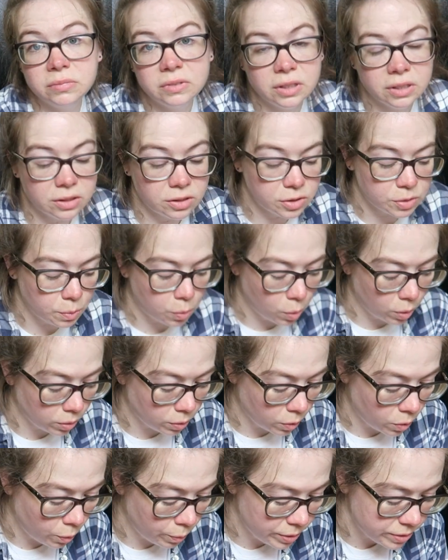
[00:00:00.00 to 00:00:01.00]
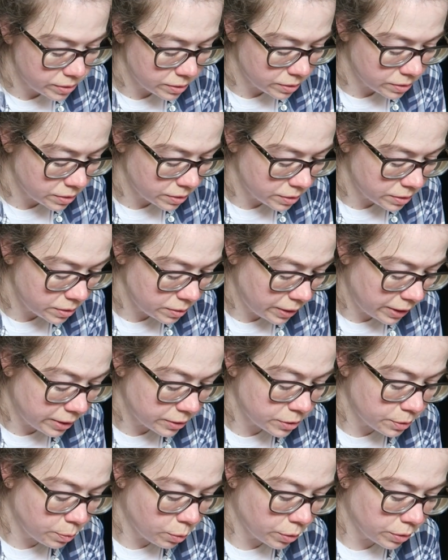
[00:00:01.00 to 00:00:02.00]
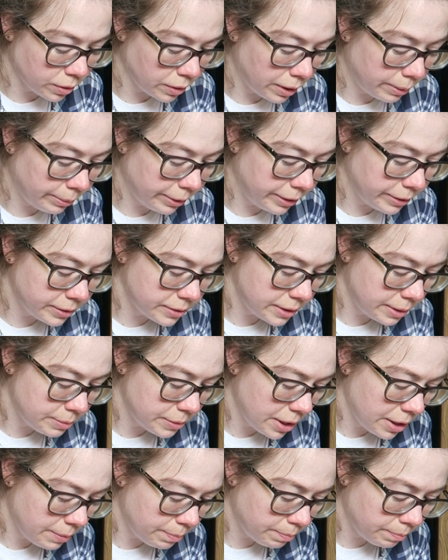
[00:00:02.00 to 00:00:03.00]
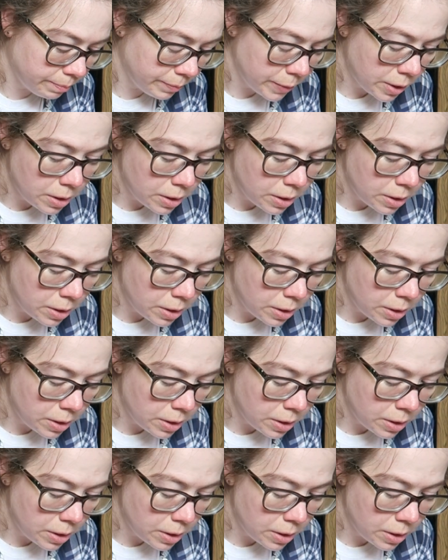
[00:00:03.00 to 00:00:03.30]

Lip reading: you get to support local businesses and support the library at the same time.